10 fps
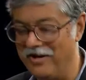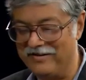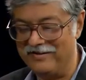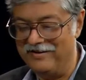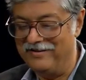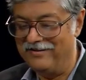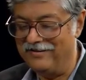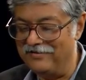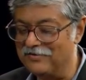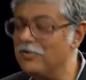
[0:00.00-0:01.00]
Great.
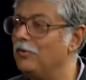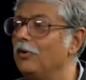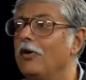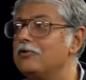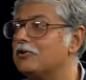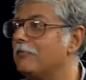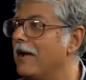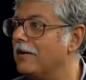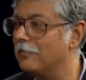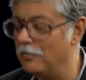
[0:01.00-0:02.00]
So you launched
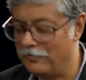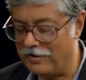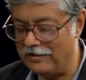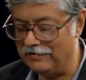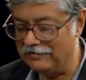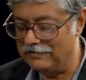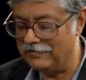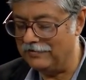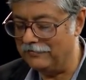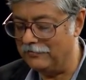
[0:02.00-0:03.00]

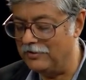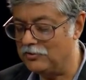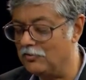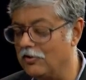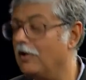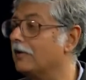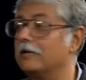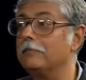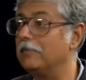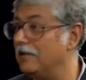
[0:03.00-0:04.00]
BankMobile, which you call a
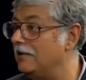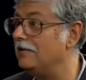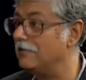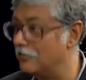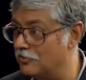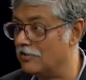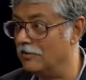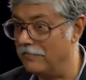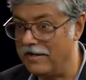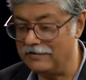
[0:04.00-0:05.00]
completely digital
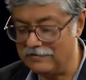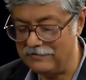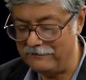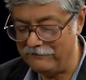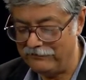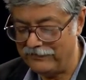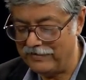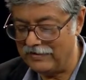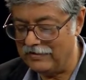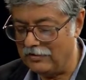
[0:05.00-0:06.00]
bank,
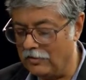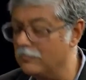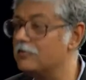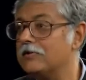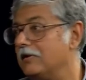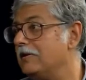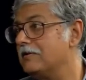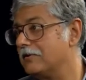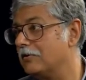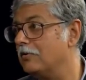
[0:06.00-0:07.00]
almost 3
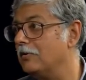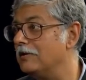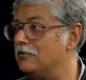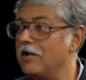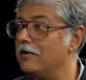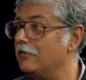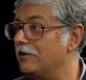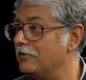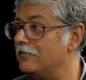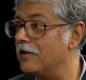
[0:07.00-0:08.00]
years ago in January
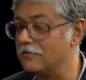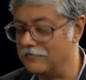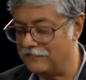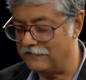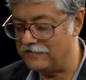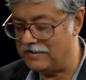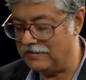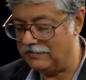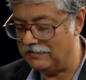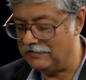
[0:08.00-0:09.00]
2015.